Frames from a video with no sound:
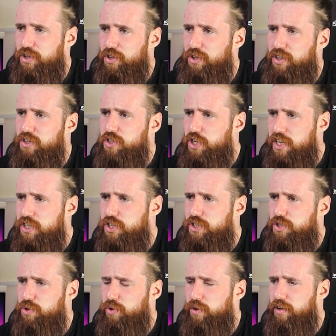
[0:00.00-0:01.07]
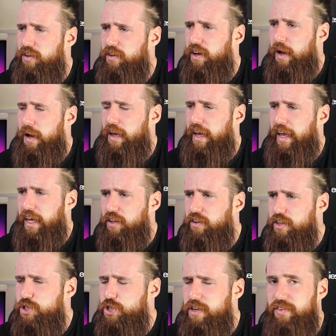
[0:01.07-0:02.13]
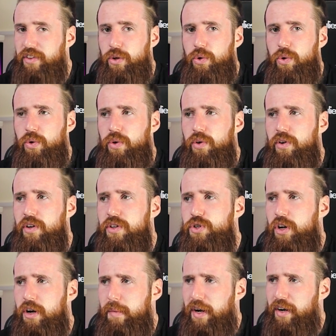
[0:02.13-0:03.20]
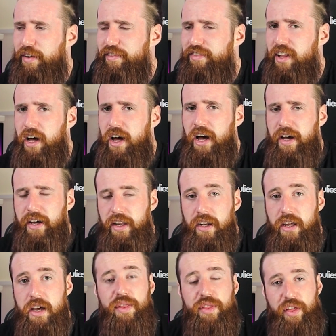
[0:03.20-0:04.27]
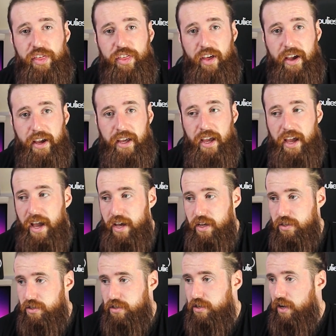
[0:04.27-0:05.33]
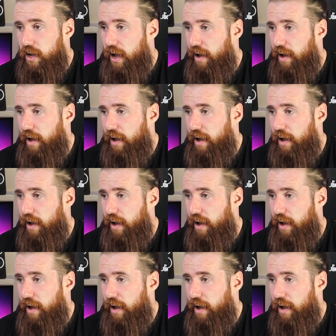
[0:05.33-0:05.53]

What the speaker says: You can change it to English even though it's got an American flag, and the thing is,